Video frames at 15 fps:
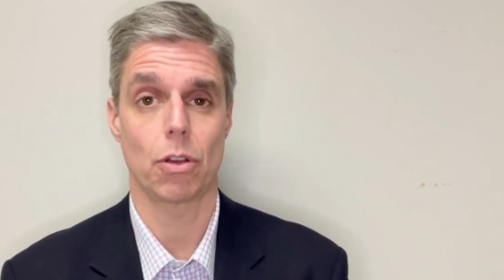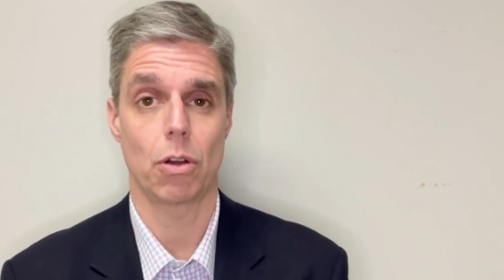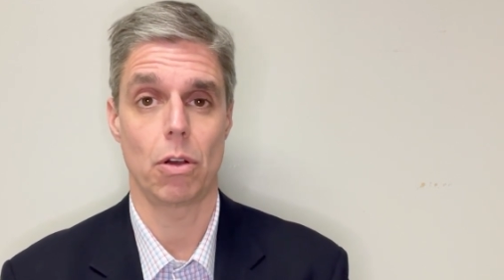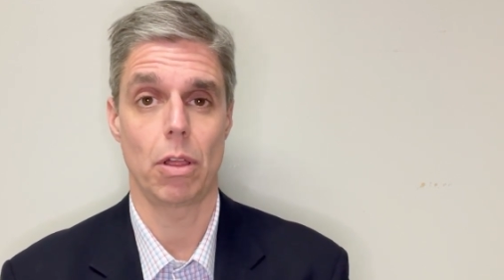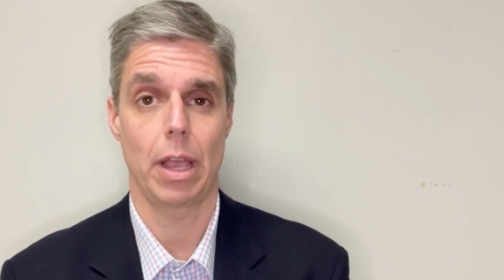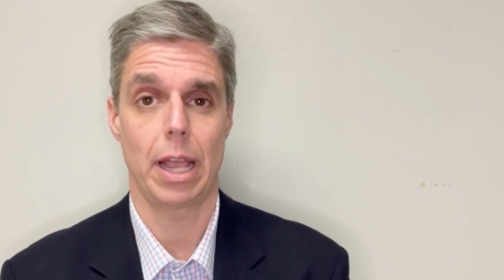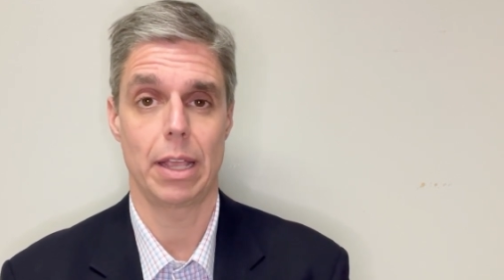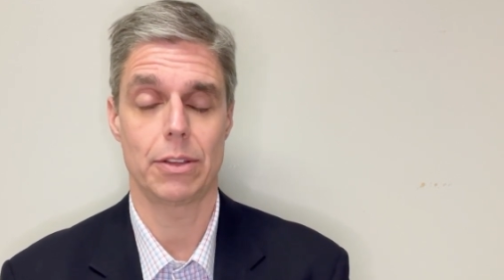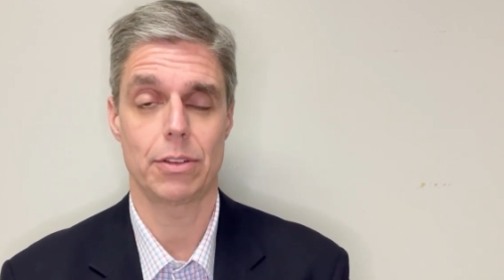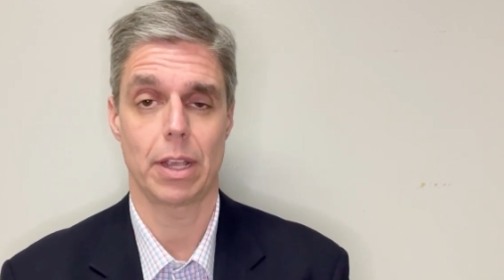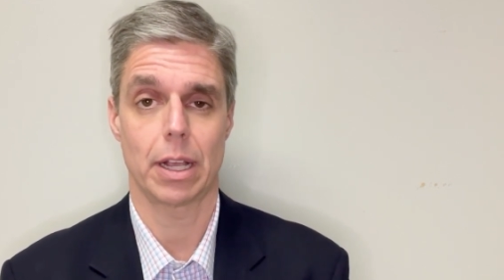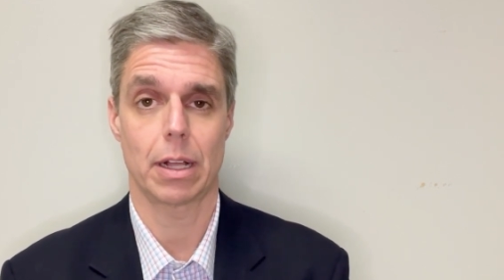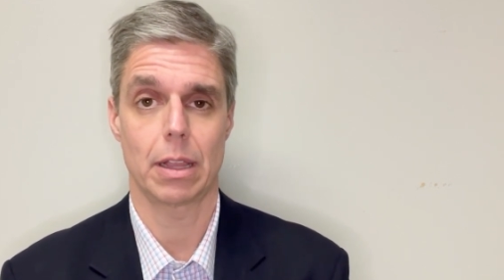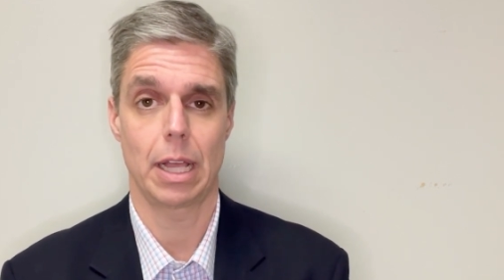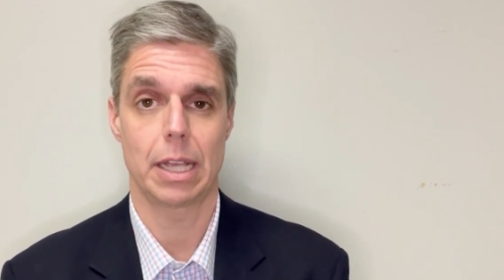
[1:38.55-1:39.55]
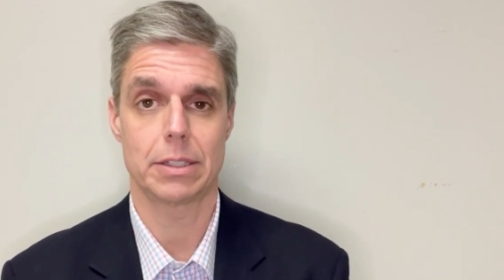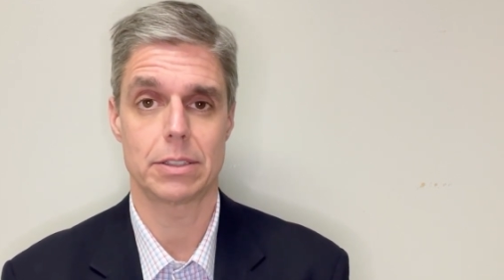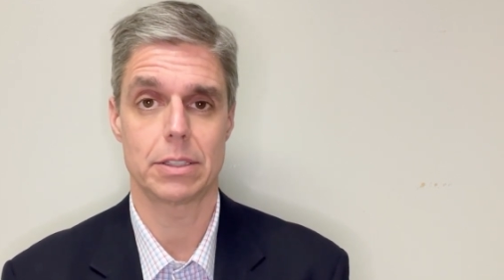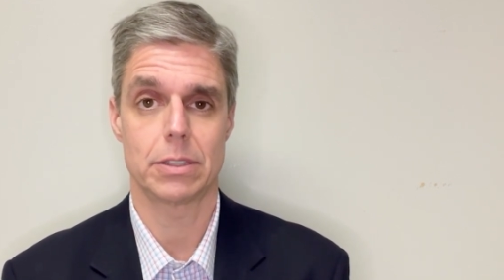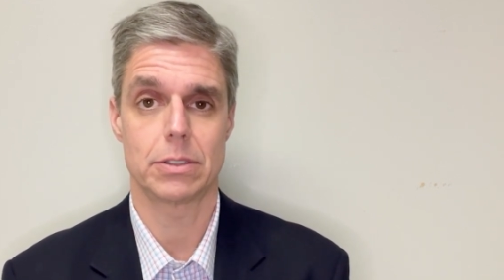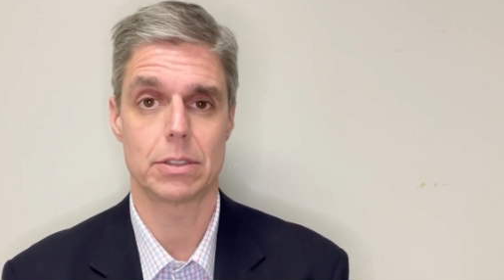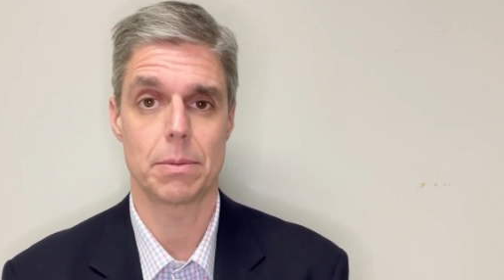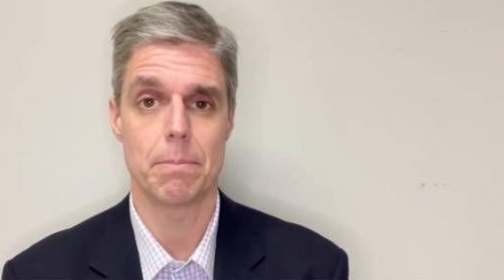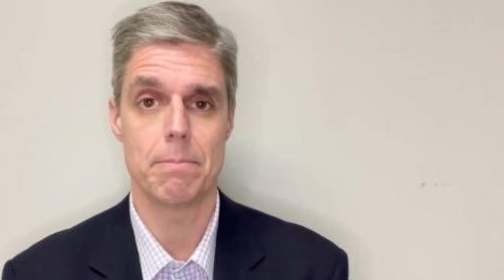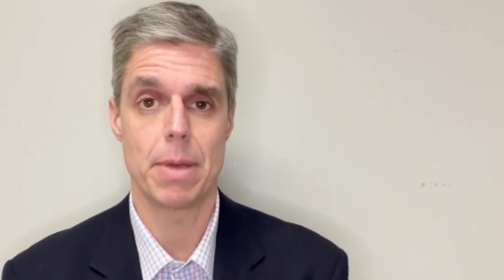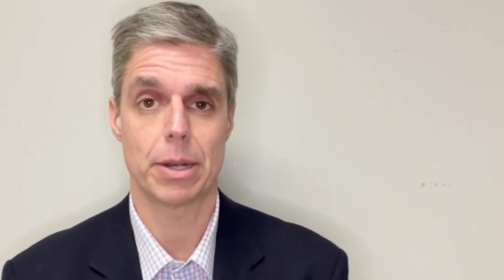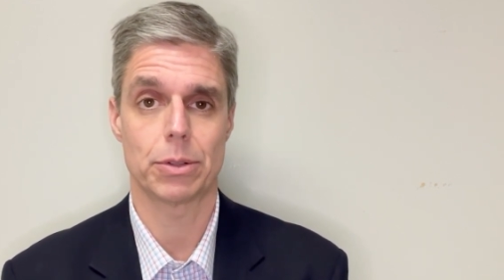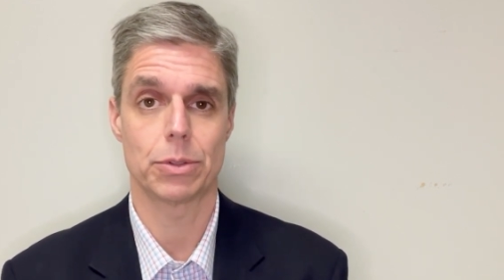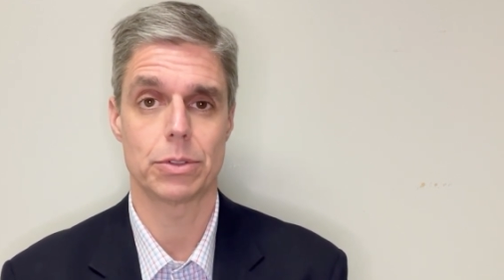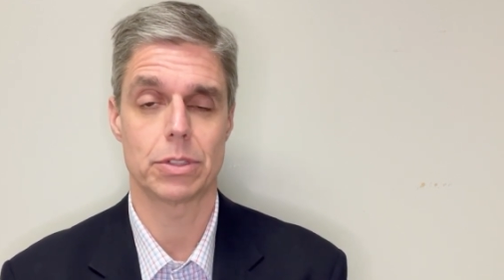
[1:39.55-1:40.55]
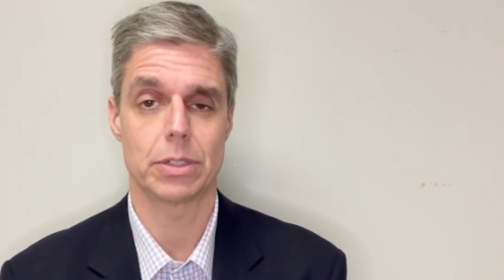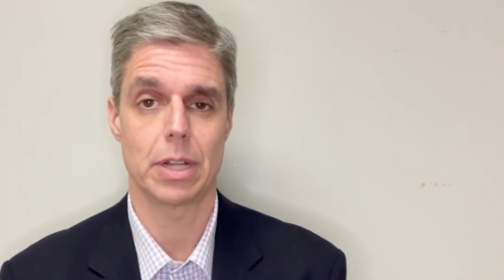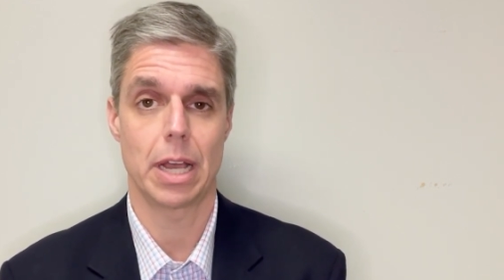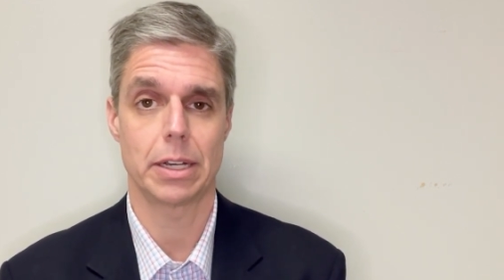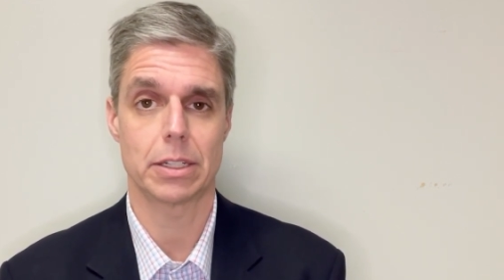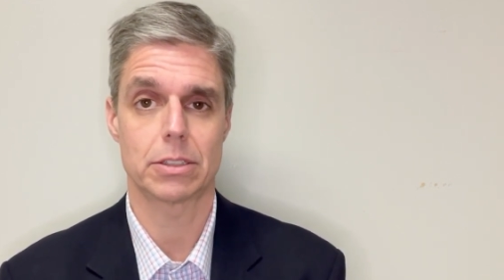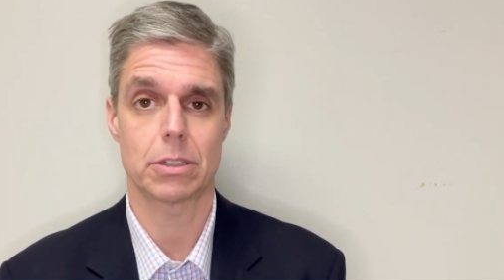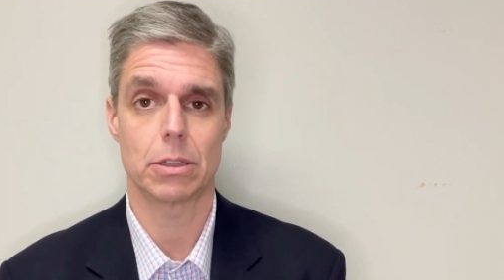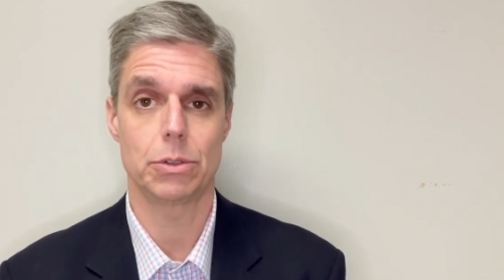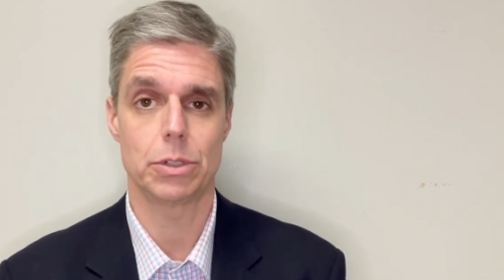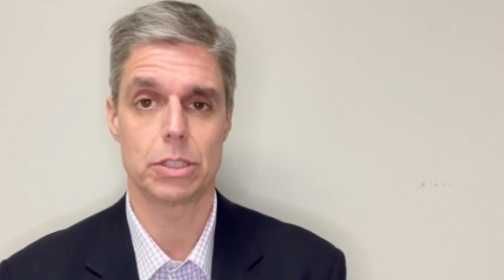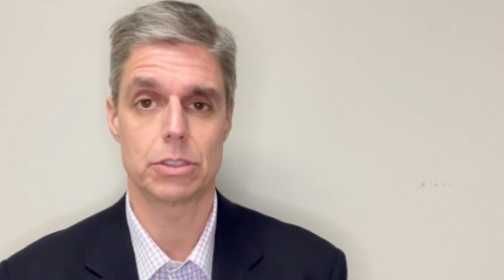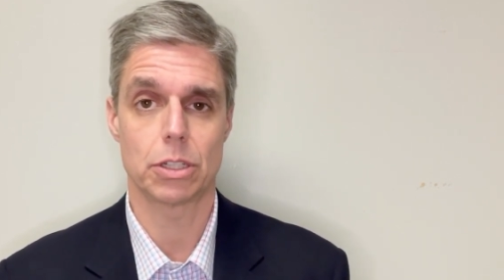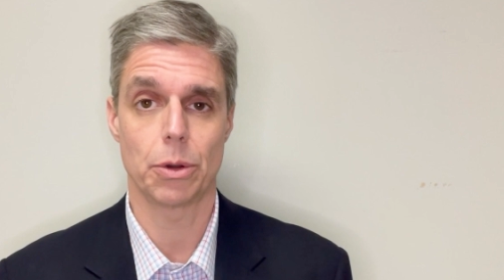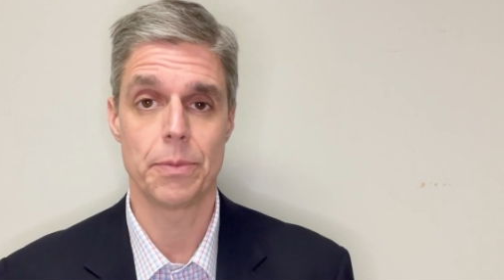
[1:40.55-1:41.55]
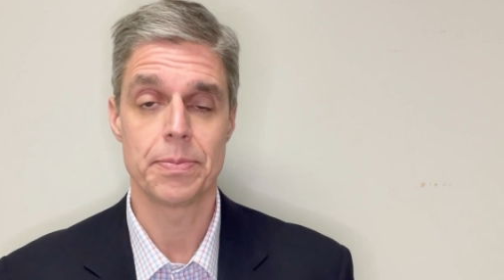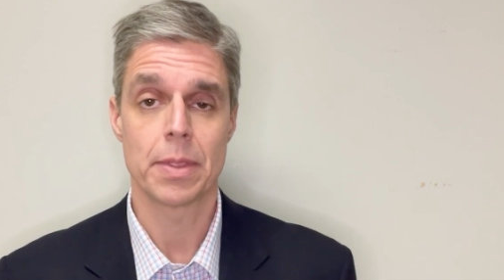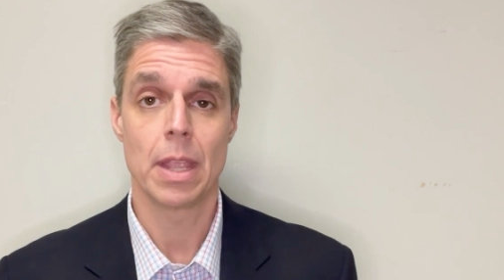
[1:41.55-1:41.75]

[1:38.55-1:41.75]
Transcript: all asset classes, metals not excluded. So